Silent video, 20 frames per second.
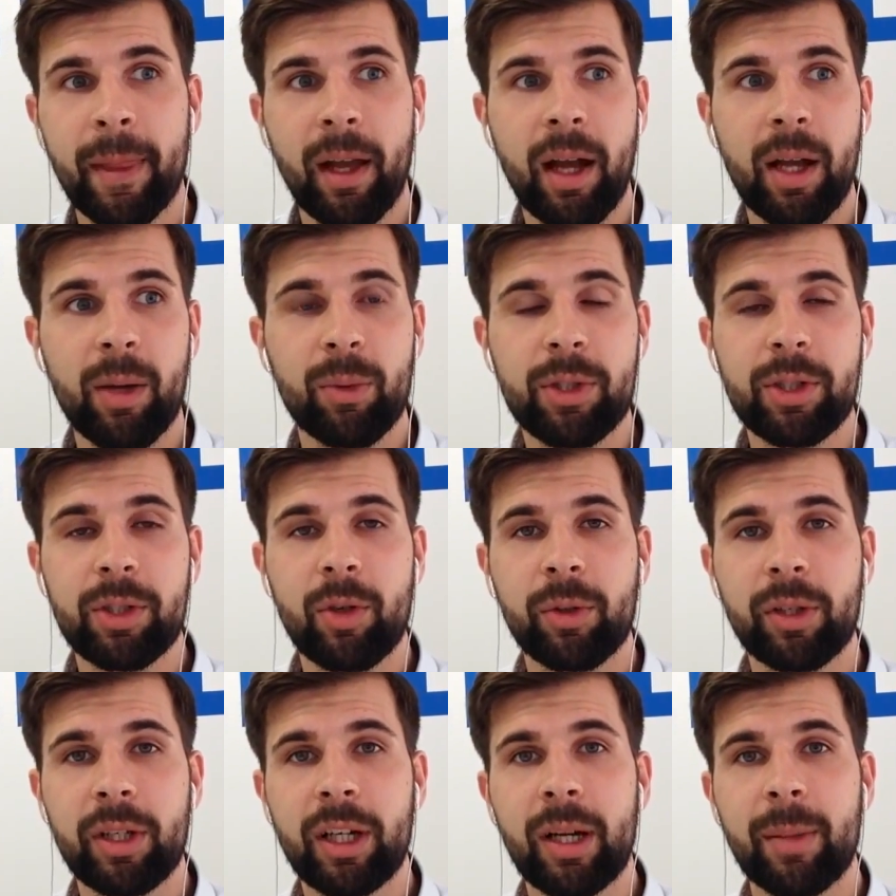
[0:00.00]
I was
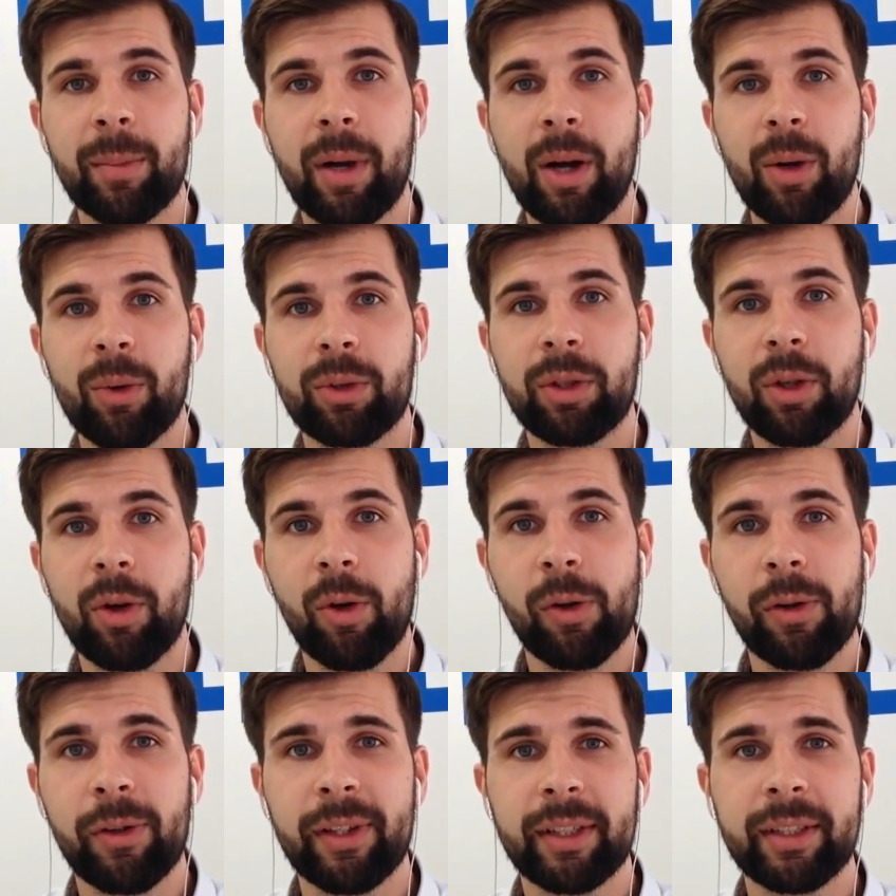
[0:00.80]
talking about
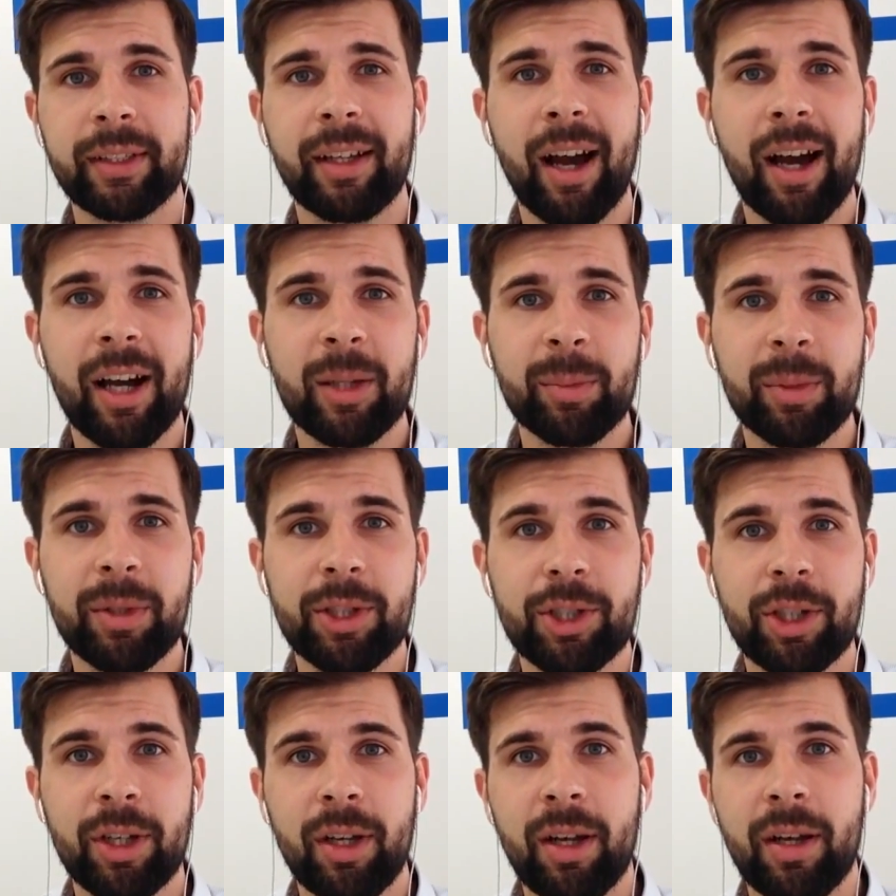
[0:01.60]
all that
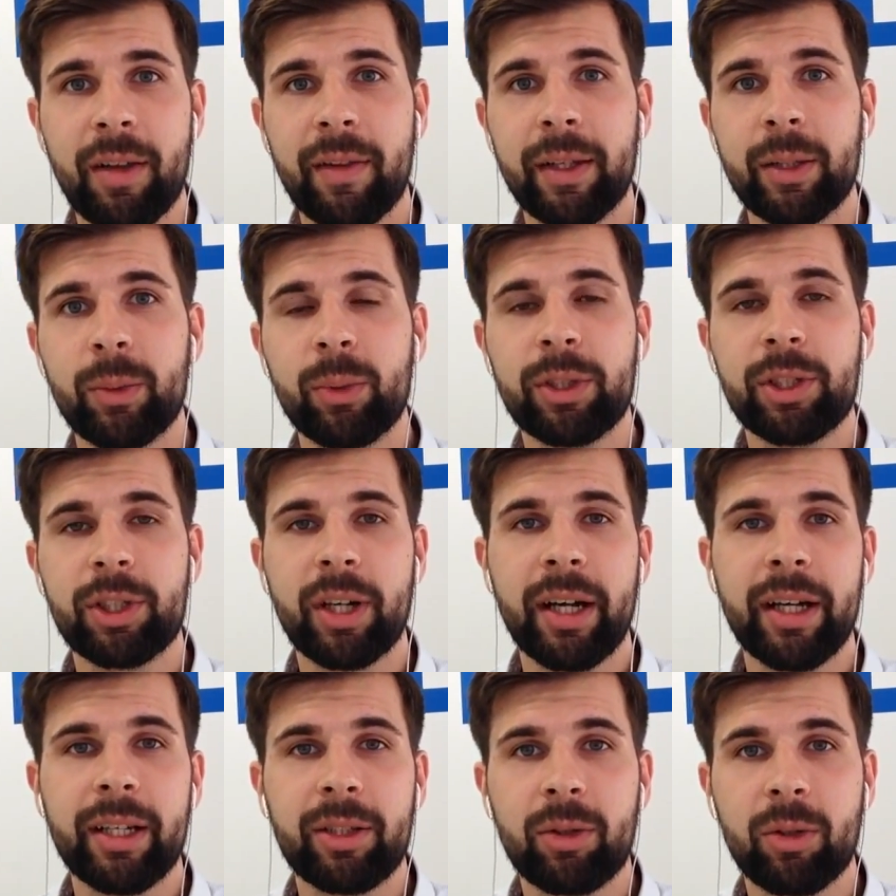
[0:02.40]
garbage that we
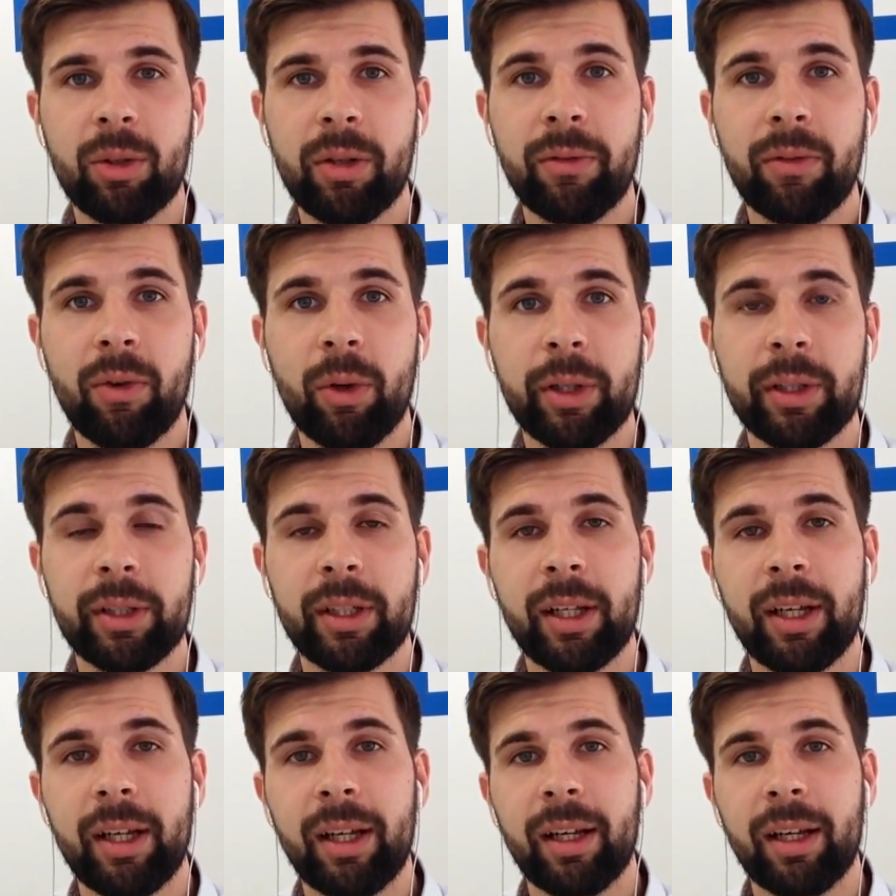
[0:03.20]
try to avoid,